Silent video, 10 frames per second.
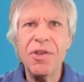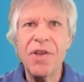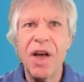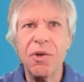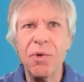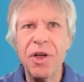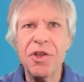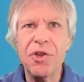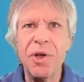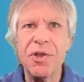sector
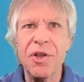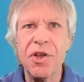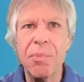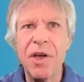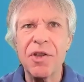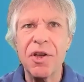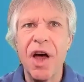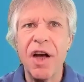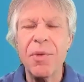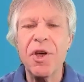industries in the space
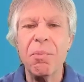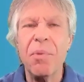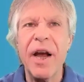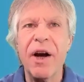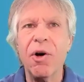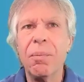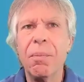economy compare?